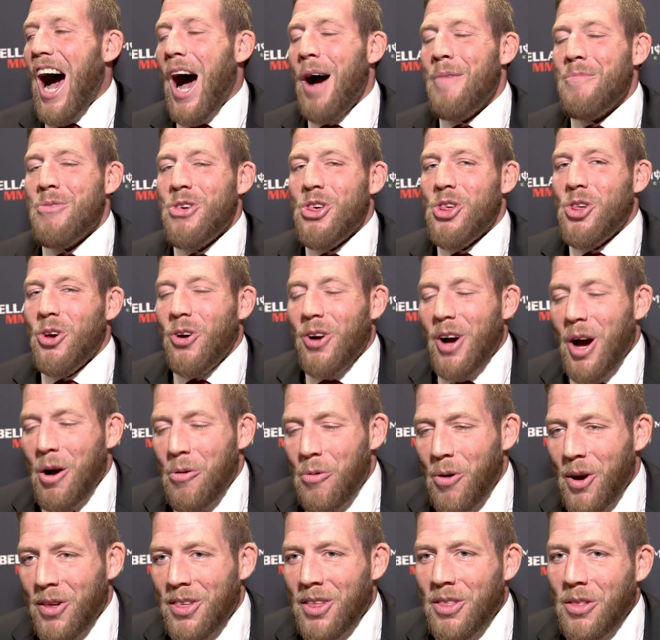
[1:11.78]
I'm sure I
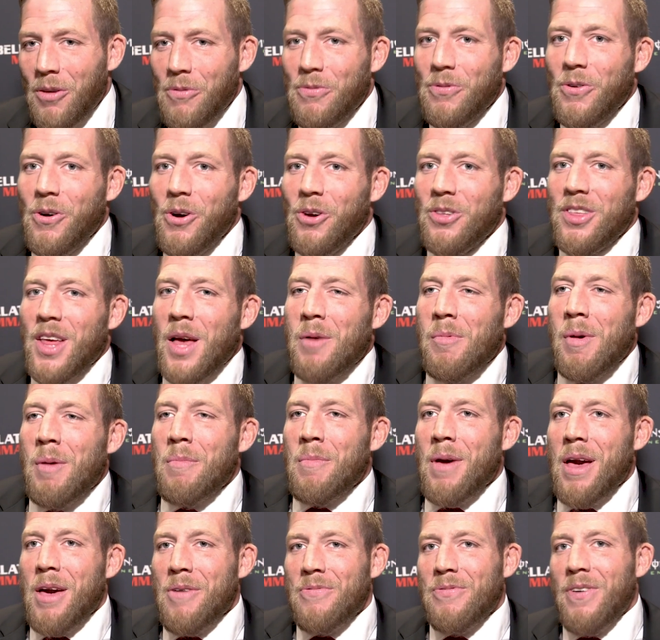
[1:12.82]
wasn't the first
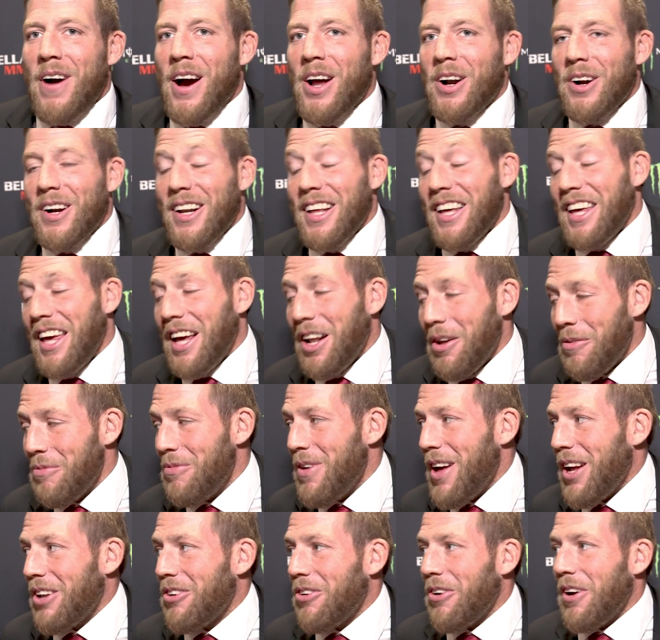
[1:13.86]
MMA fighter to get a
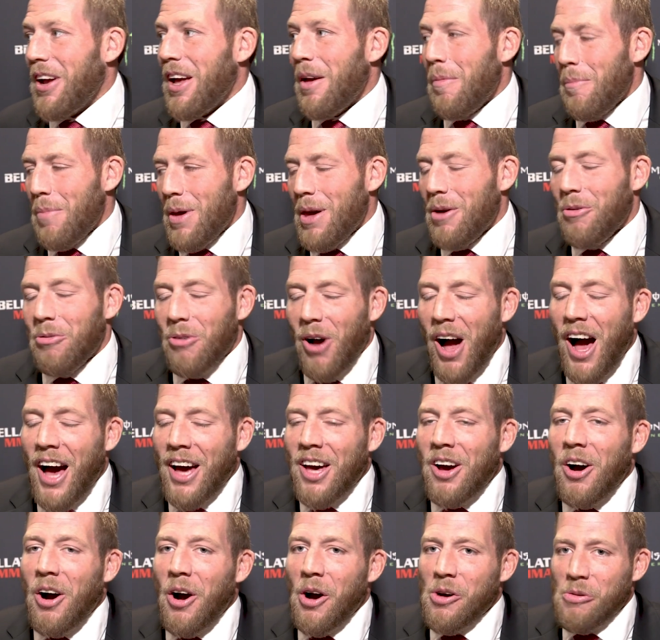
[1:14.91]
victory and be
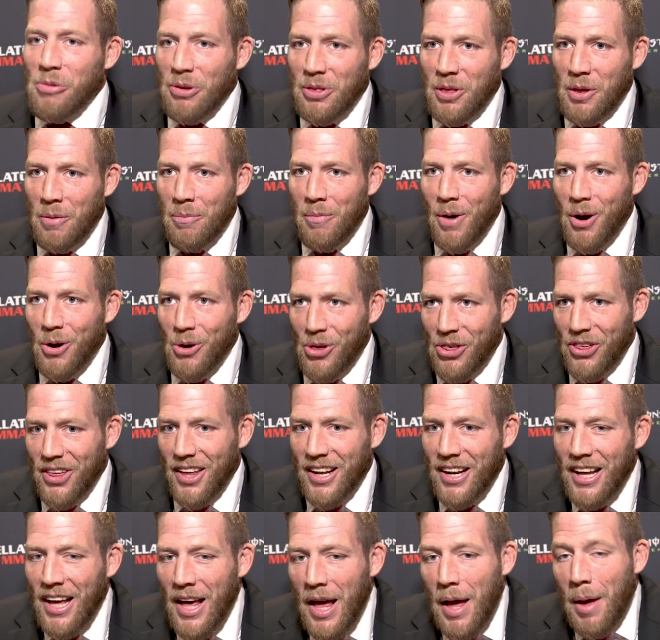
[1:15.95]
rock hard with
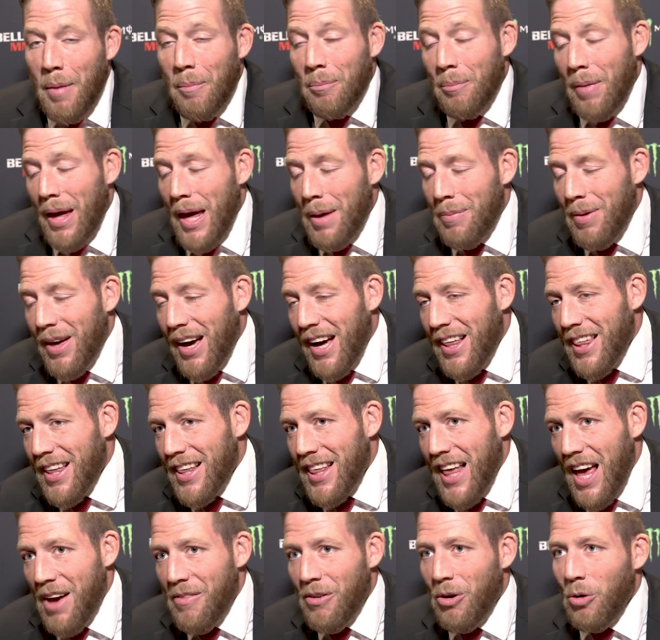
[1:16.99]
emotion. Maybe I
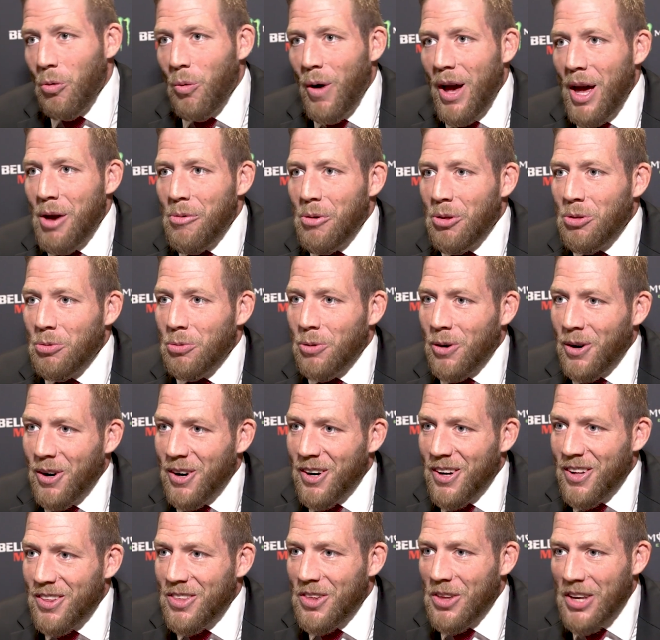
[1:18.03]
just have a way with words.